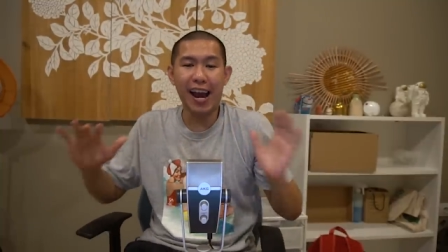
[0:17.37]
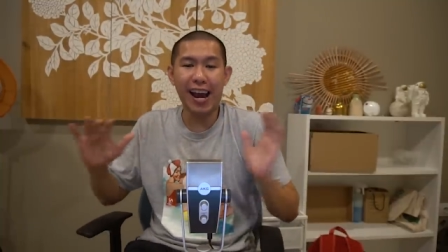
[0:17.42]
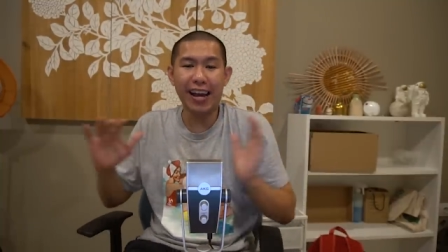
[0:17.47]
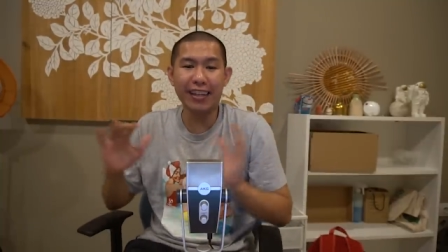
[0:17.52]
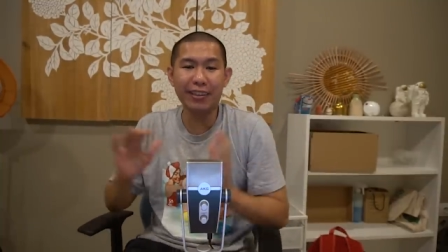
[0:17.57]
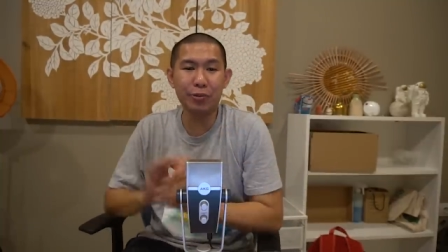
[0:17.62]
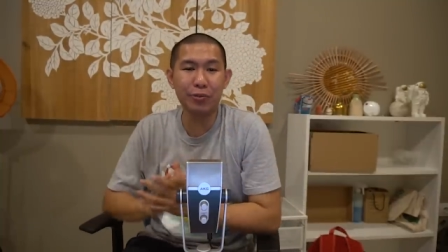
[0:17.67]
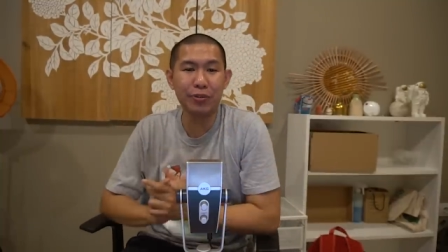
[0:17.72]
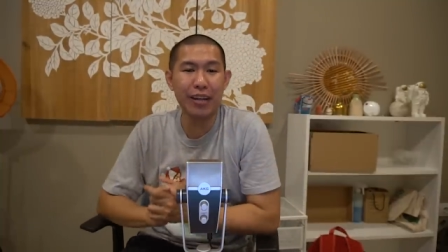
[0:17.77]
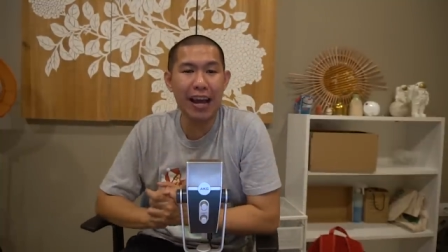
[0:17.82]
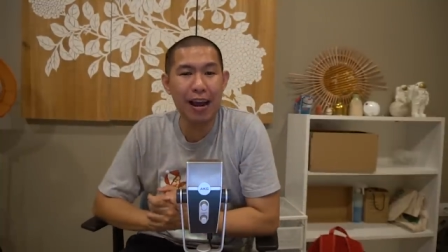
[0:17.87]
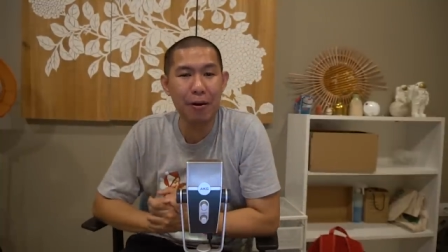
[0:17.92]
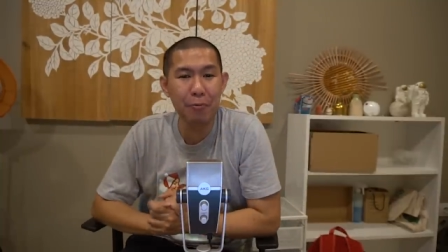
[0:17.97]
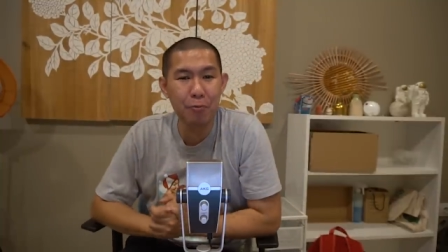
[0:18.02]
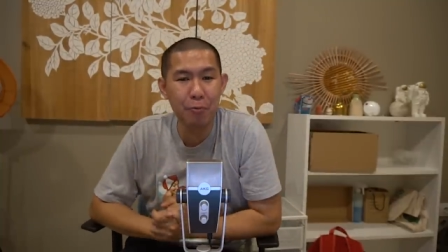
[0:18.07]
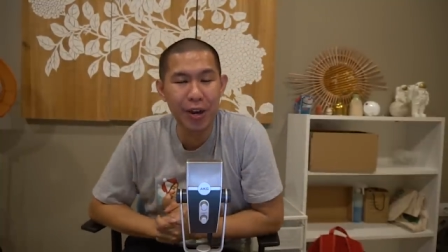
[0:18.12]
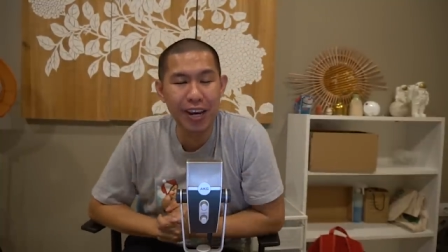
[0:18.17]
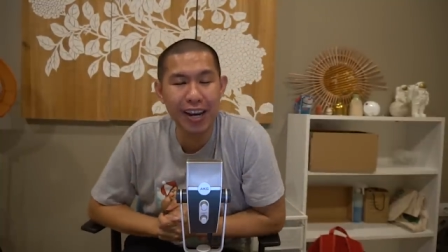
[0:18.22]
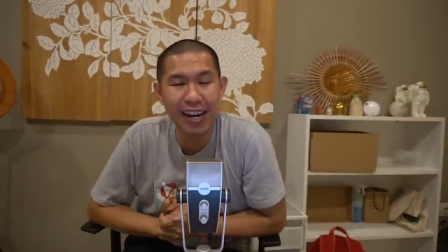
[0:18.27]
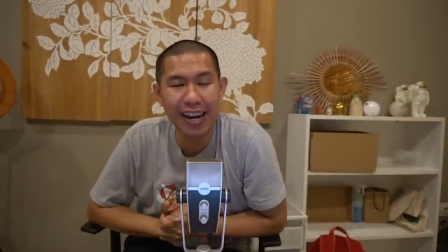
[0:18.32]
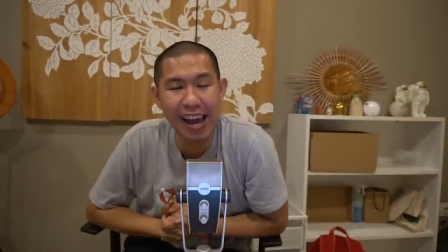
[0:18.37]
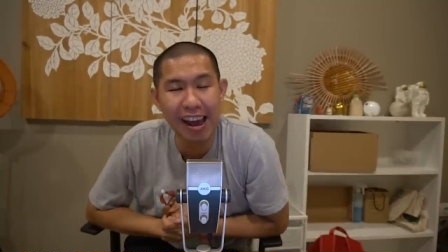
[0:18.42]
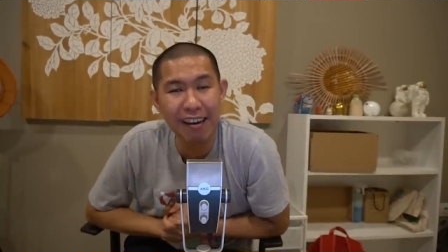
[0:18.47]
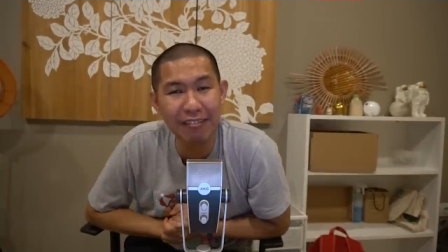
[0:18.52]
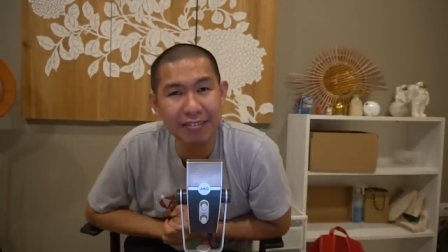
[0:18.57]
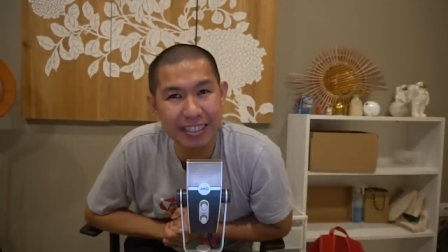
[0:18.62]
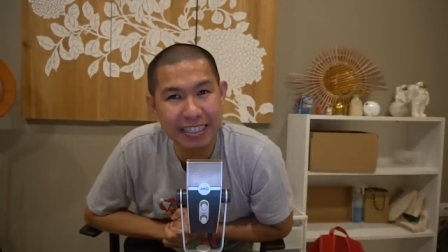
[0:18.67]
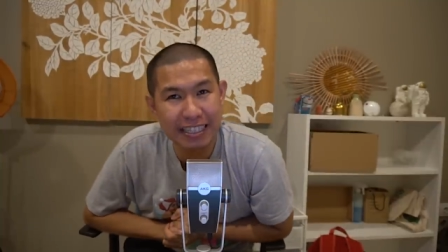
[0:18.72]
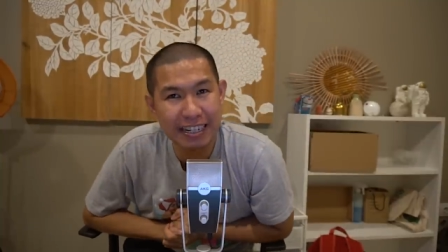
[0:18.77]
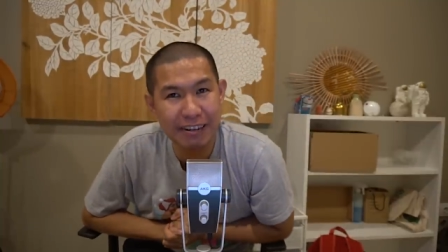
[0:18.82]
And tonight, we're gonna
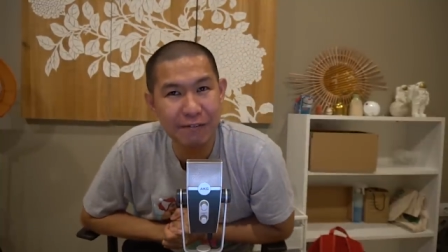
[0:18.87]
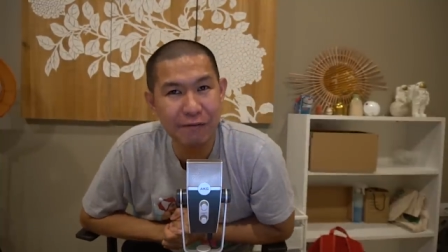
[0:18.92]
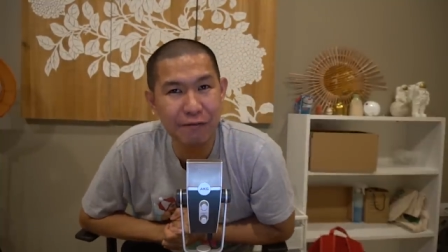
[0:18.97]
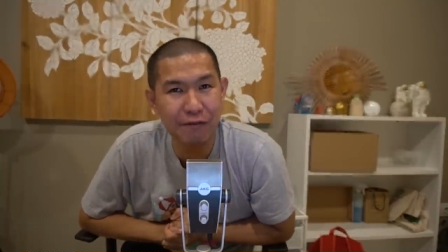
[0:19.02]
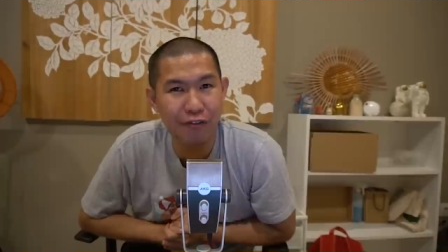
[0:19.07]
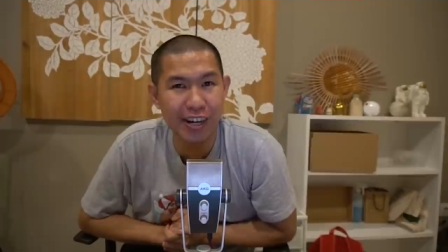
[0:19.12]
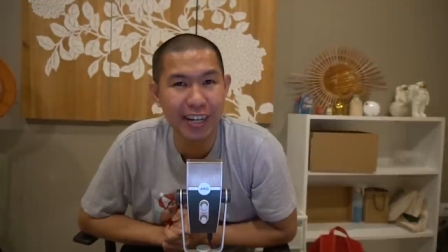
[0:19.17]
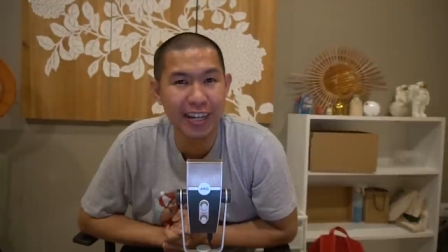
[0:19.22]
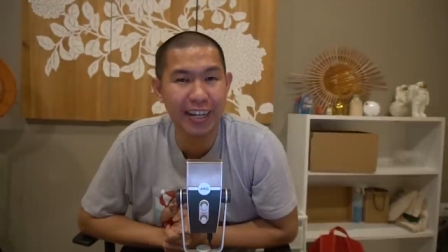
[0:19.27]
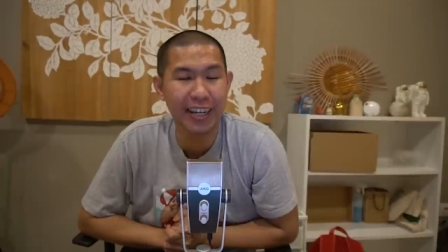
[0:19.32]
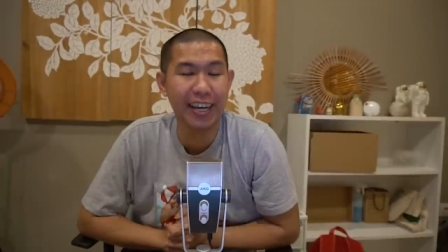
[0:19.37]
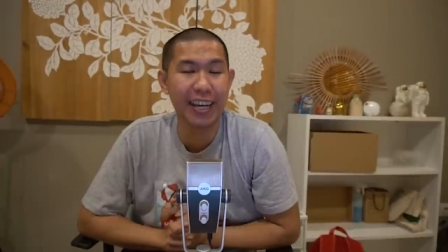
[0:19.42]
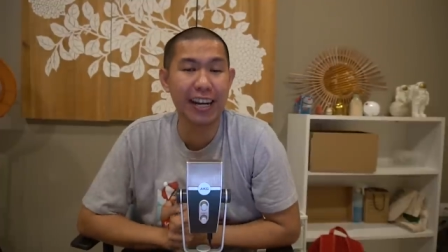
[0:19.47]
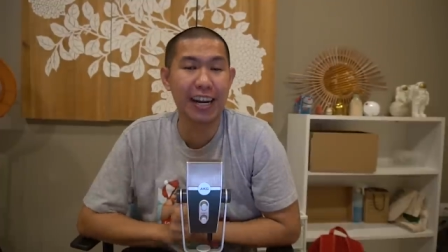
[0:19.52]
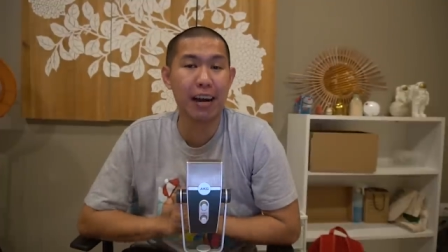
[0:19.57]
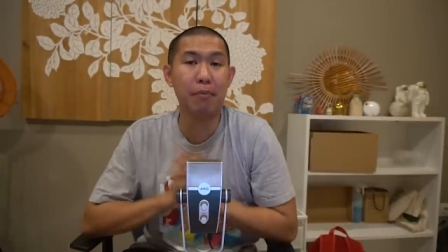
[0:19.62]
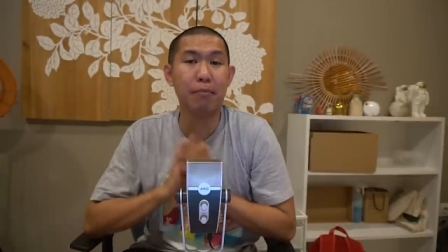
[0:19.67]
have some fun again.